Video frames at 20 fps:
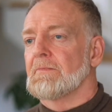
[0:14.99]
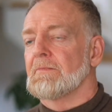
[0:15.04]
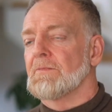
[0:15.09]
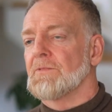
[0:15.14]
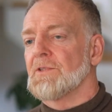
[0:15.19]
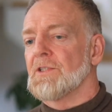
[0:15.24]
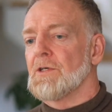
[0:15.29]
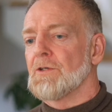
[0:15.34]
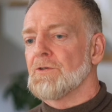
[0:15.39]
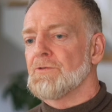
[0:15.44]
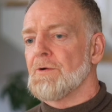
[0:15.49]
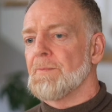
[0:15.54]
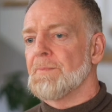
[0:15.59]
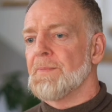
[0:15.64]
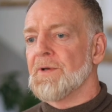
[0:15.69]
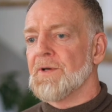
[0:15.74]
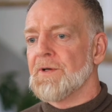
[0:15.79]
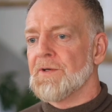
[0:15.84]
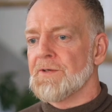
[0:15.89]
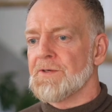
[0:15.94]
What
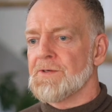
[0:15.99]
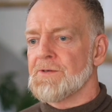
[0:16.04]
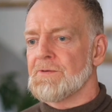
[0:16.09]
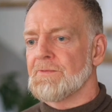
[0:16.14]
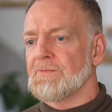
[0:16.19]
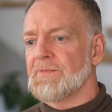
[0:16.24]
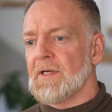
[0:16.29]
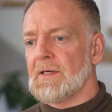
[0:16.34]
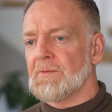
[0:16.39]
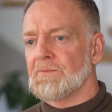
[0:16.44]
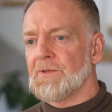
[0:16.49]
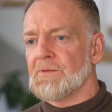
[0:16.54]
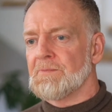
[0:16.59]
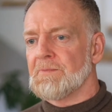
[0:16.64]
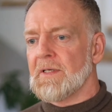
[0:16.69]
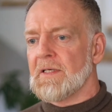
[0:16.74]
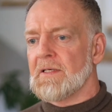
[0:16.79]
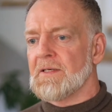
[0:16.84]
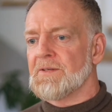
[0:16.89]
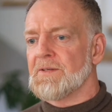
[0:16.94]
entrepreneurs have done with
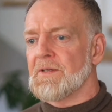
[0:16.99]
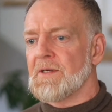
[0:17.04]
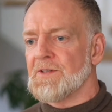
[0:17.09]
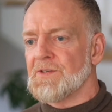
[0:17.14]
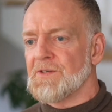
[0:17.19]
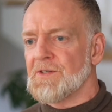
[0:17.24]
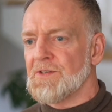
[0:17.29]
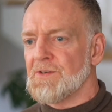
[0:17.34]
meditation